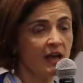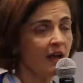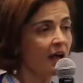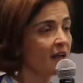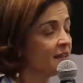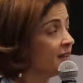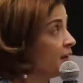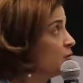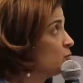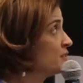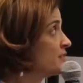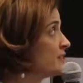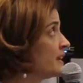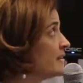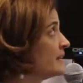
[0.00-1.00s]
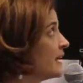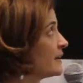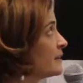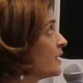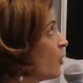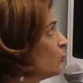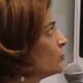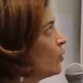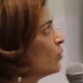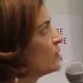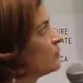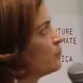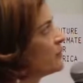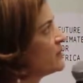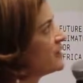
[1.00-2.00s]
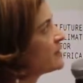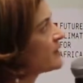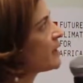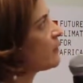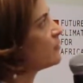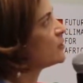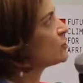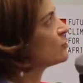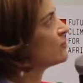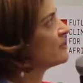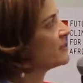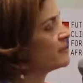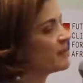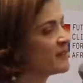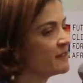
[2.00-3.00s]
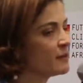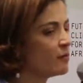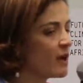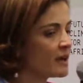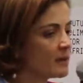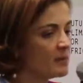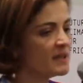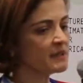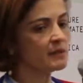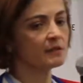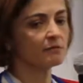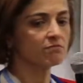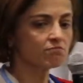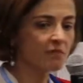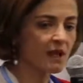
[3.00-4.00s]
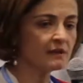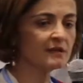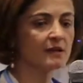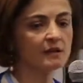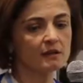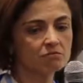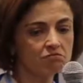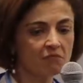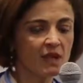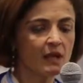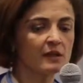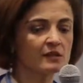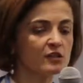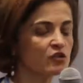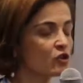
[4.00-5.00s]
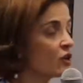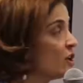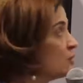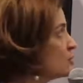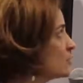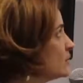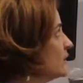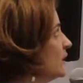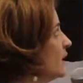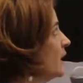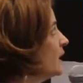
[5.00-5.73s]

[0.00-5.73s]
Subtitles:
And I would say that although the political issues in Brazil are a bit under discussion,